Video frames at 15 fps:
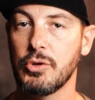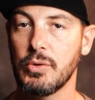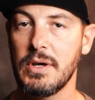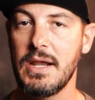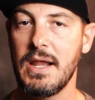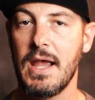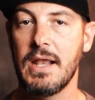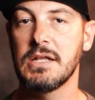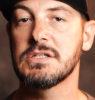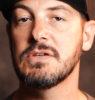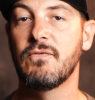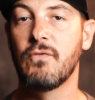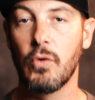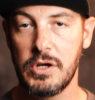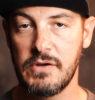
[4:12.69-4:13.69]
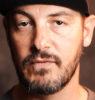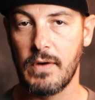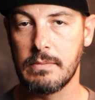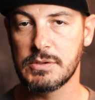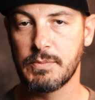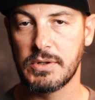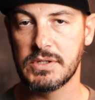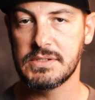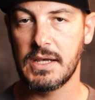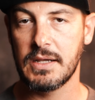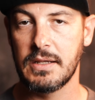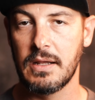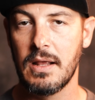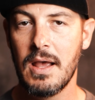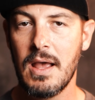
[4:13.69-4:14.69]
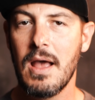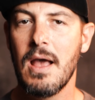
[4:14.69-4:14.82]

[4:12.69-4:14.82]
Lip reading: III and it's 40 frames per second.